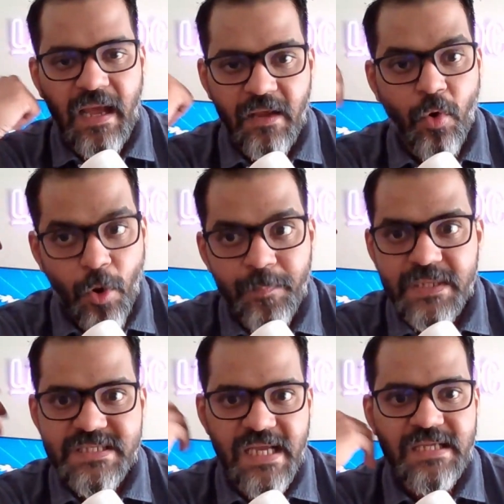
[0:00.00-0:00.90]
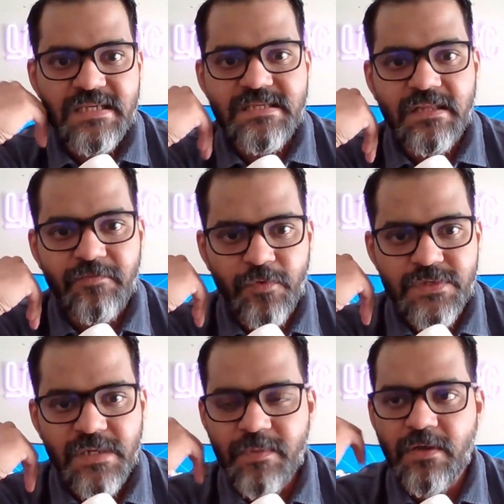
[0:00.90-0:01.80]
and i hope it changes in the
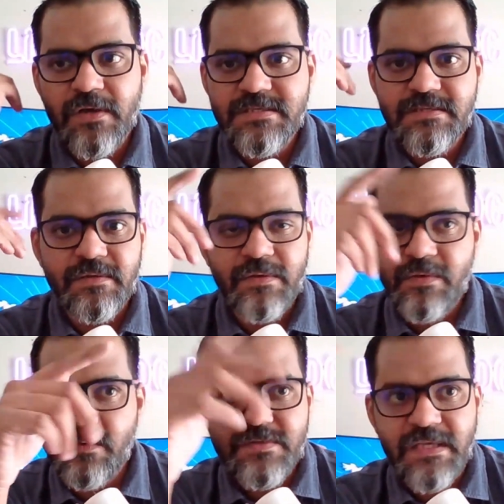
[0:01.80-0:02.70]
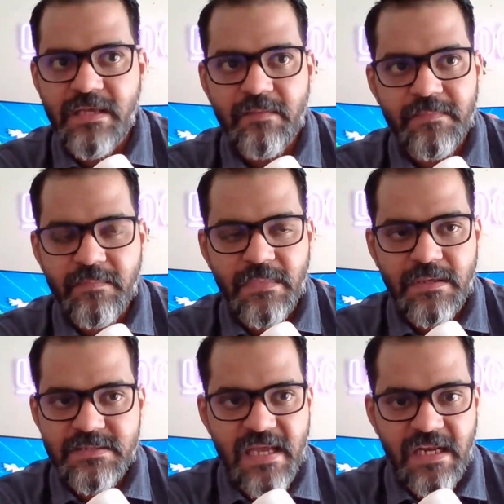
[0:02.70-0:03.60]
future because you, you see
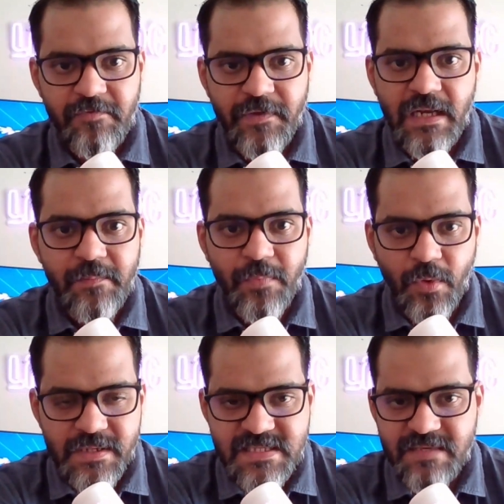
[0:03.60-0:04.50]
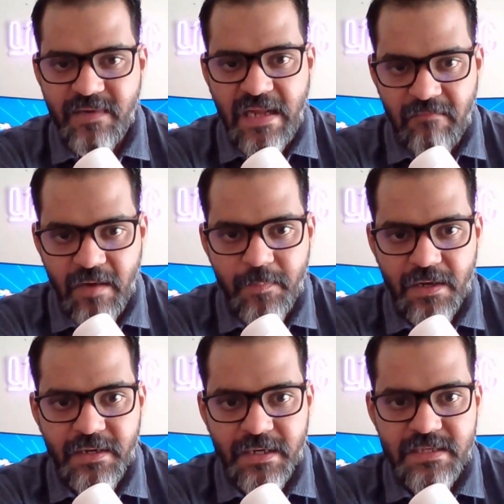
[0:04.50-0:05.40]
uh, scientifically progressive and
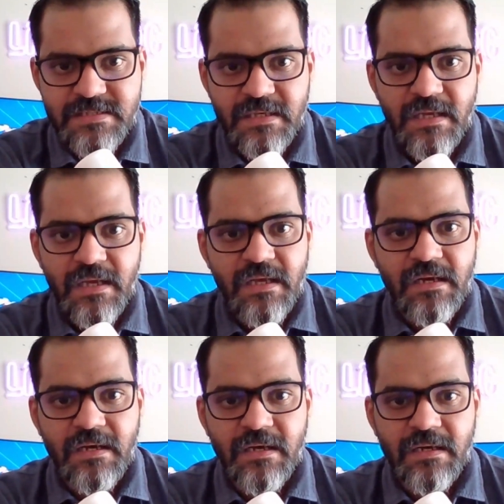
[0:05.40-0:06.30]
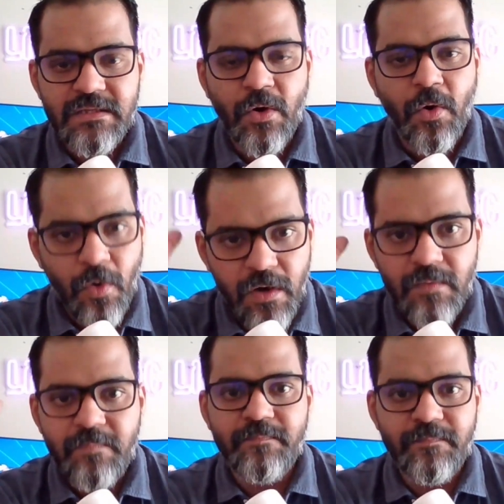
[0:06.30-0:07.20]
developed countries uh, the
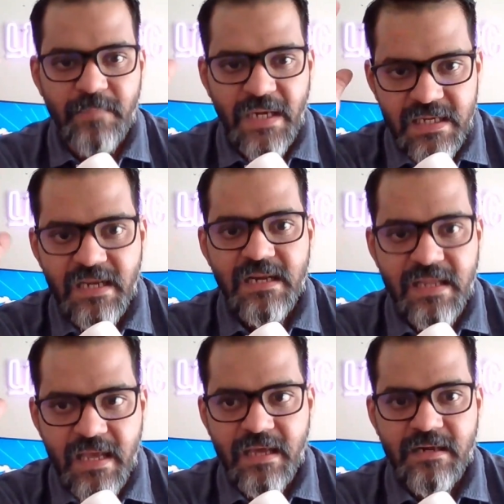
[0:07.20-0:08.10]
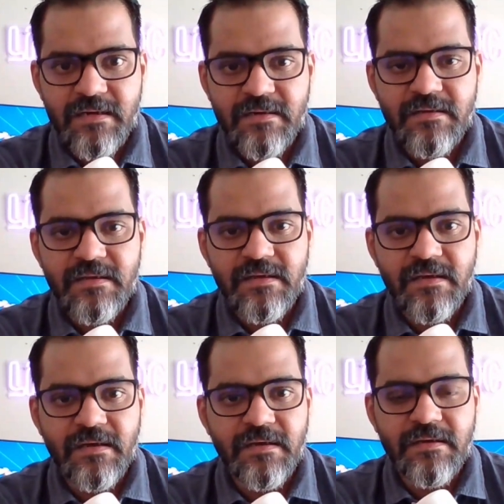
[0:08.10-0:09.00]
whole medical care
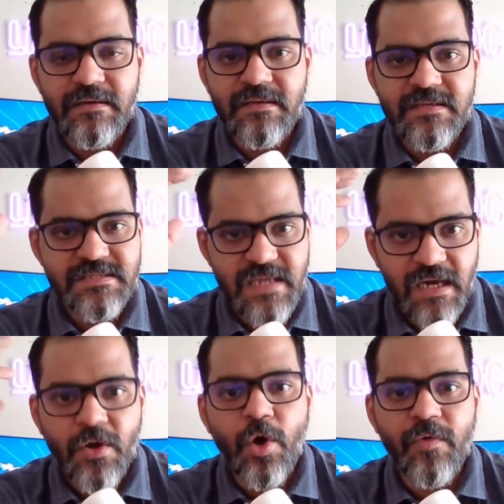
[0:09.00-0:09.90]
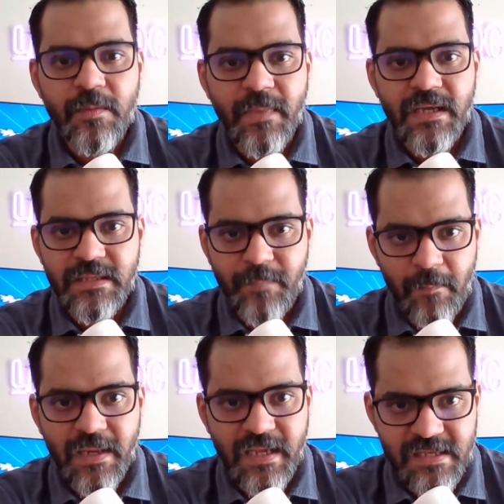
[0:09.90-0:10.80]
uh, is taken over by the
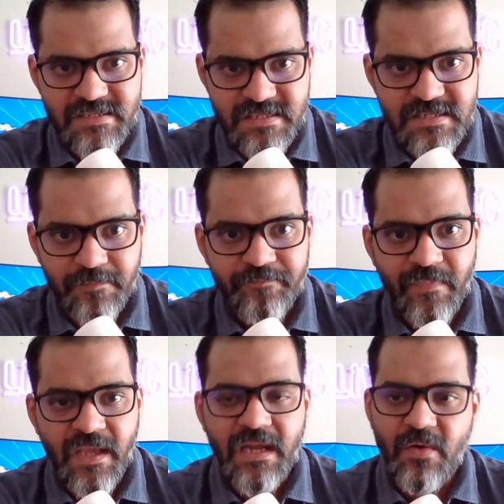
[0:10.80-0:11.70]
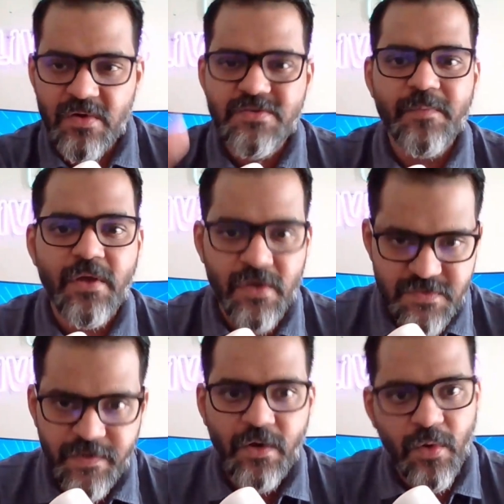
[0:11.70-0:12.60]
public health system and also
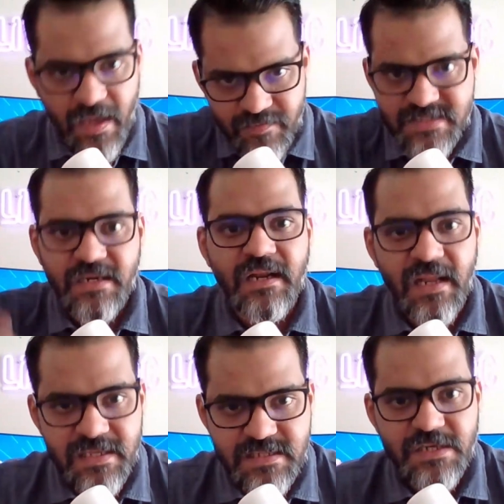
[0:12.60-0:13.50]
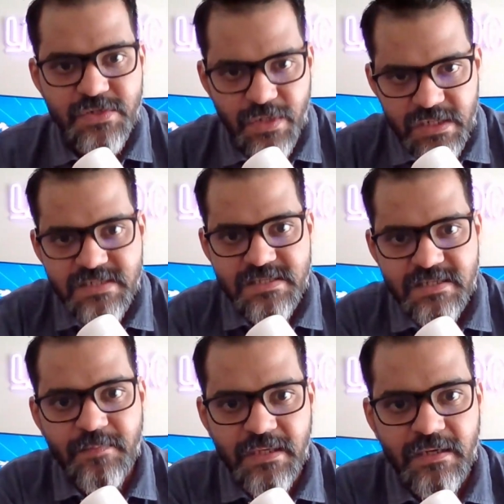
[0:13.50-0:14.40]
because we don't have a centralized insurance
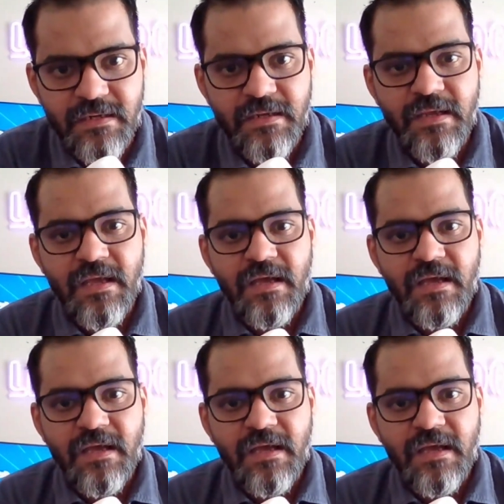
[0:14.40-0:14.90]
system here